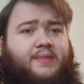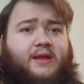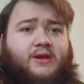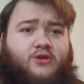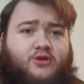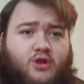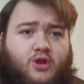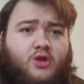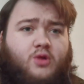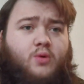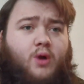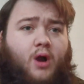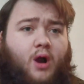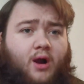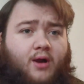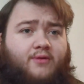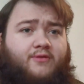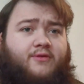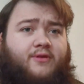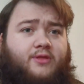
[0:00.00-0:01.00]
They do
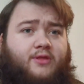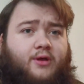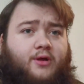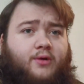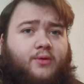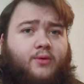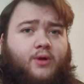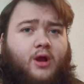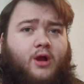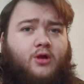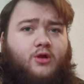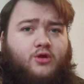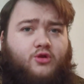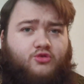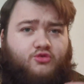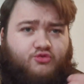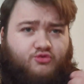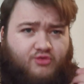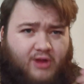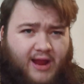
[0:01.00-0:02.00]
offer, though, a
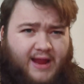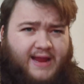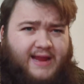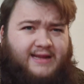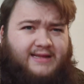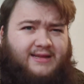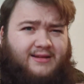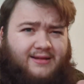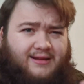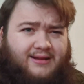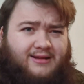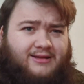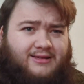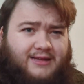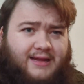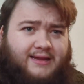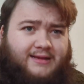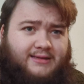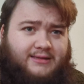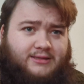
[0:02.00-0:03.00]
great little
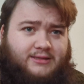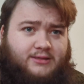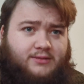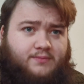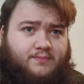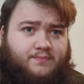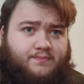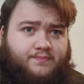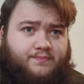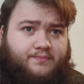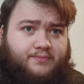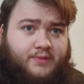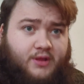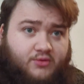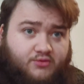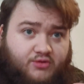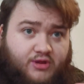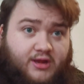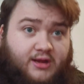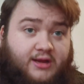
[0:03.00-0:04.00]
taste. They
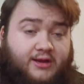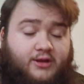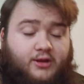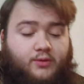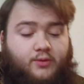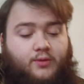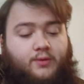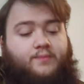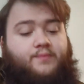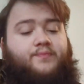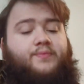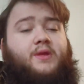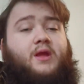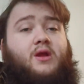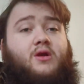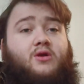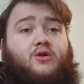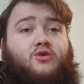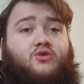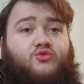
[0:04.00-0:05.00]
really do.
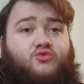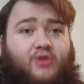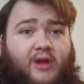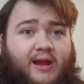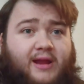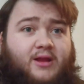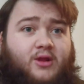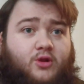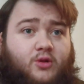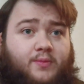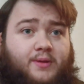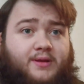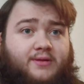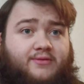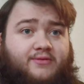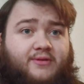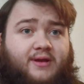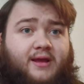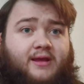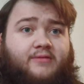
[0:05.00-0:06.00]
Great little bit
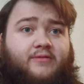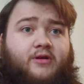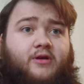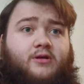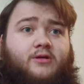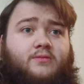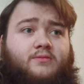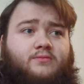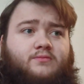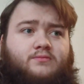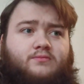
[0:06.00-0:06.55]
of flavour